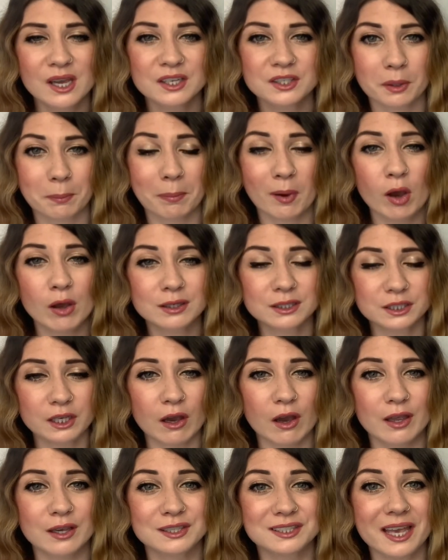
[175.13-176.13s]
so bike
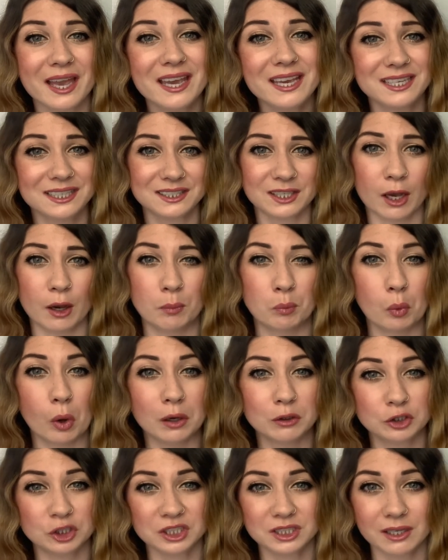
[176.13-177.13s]
tyres heat up
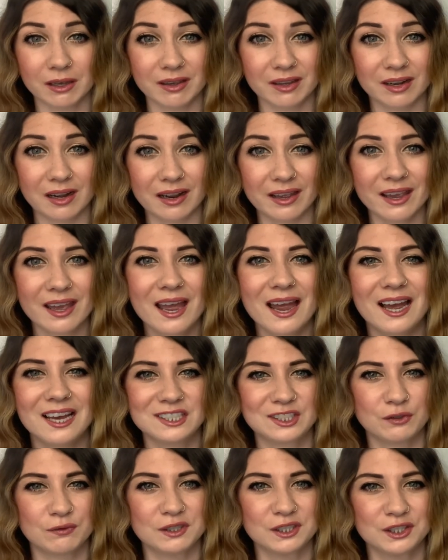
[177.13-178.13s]
whilst you're cycling
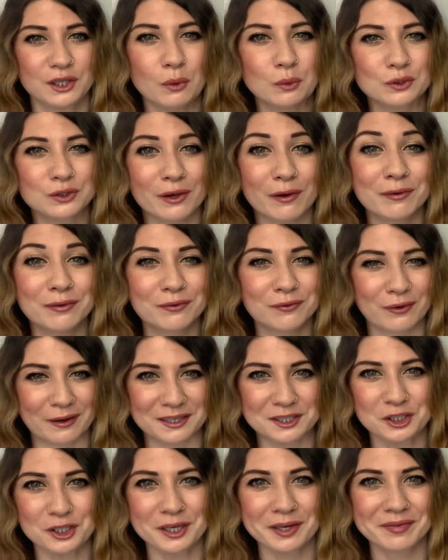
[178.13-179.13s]
as a result of
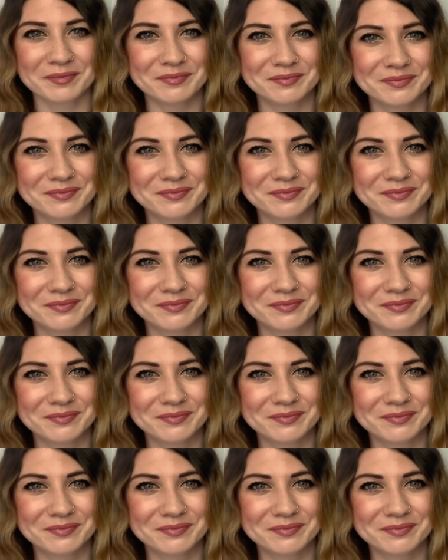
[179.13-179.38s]
friction.